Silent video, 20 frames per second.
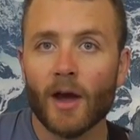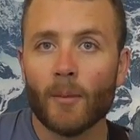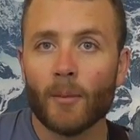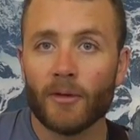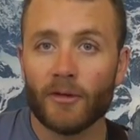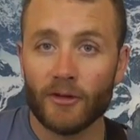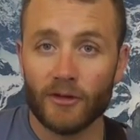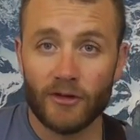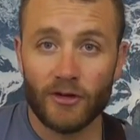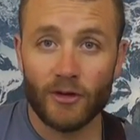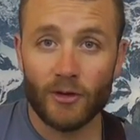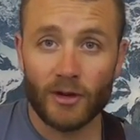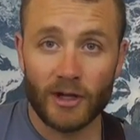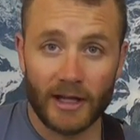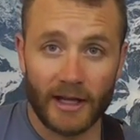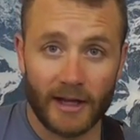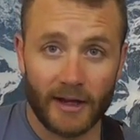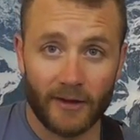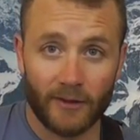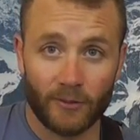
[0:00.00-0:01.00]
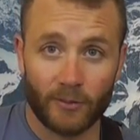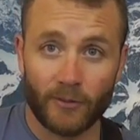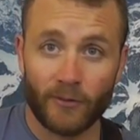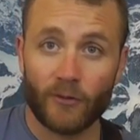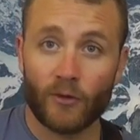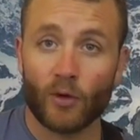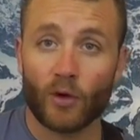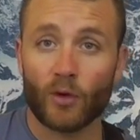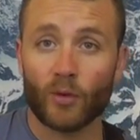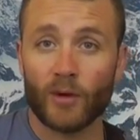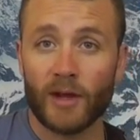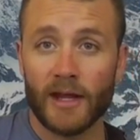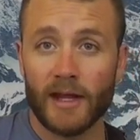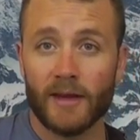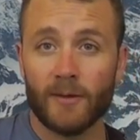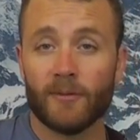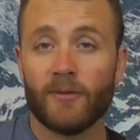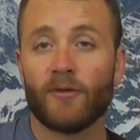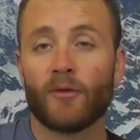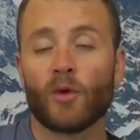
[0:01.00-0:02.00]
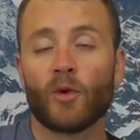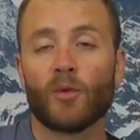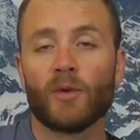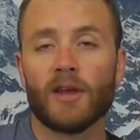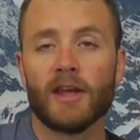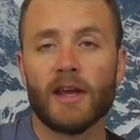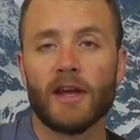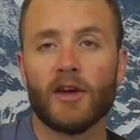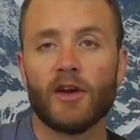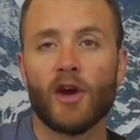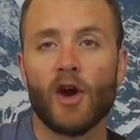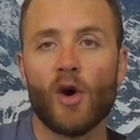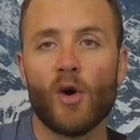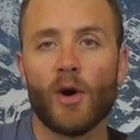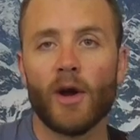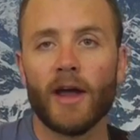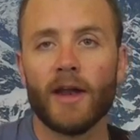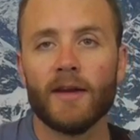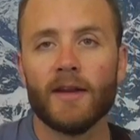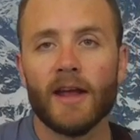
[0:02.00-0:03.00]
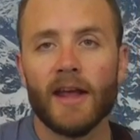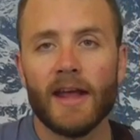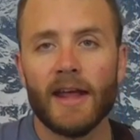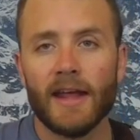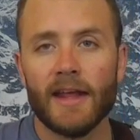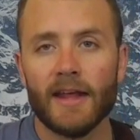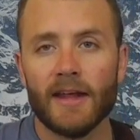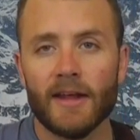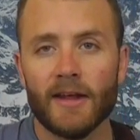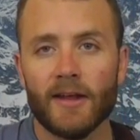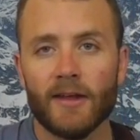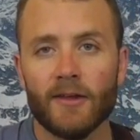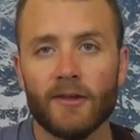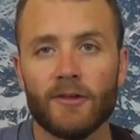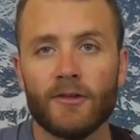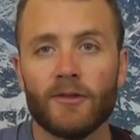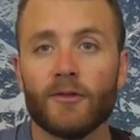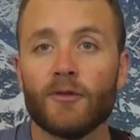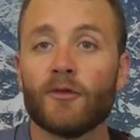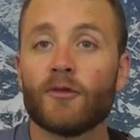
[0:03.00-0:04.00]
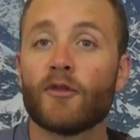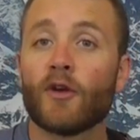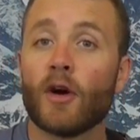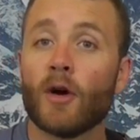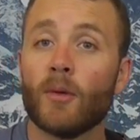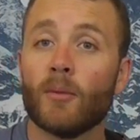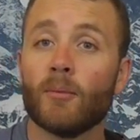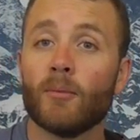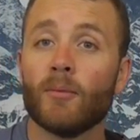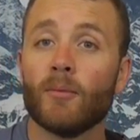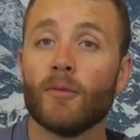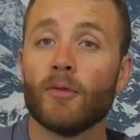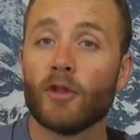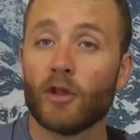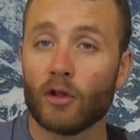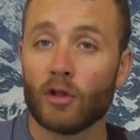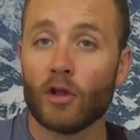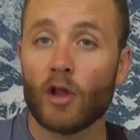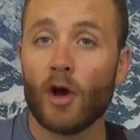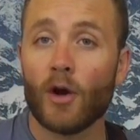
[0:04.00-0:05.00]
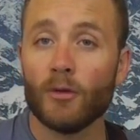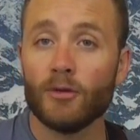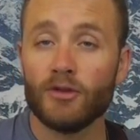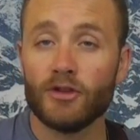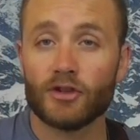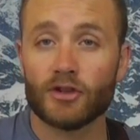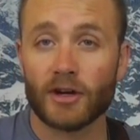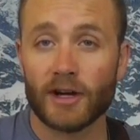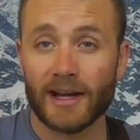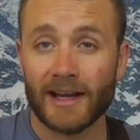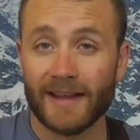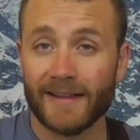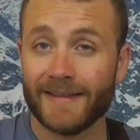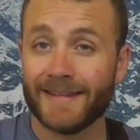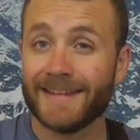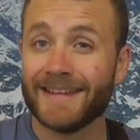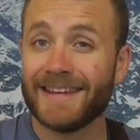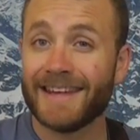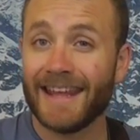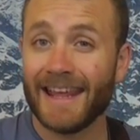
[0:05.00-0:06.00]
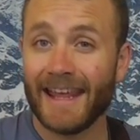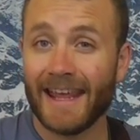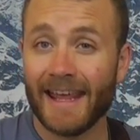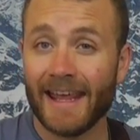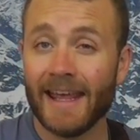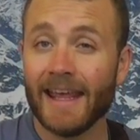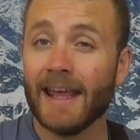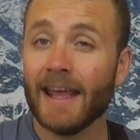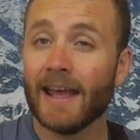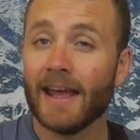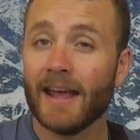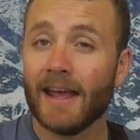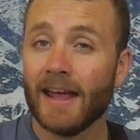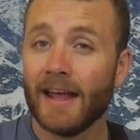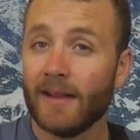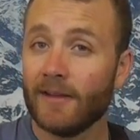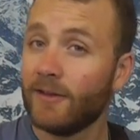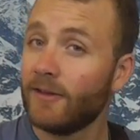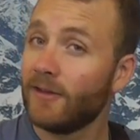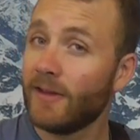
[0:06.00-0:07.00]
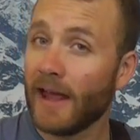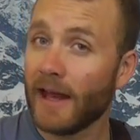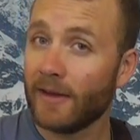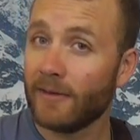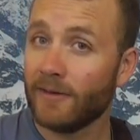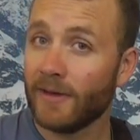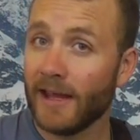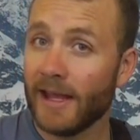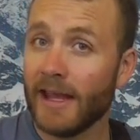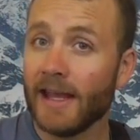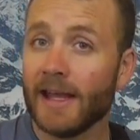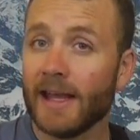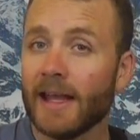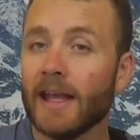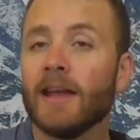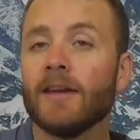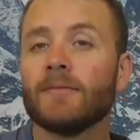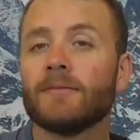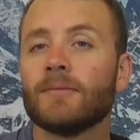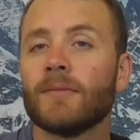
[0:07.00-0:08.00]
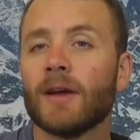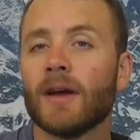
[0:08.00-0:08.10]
But the tuning is, before we get going, is from the low string, it's D instead of E.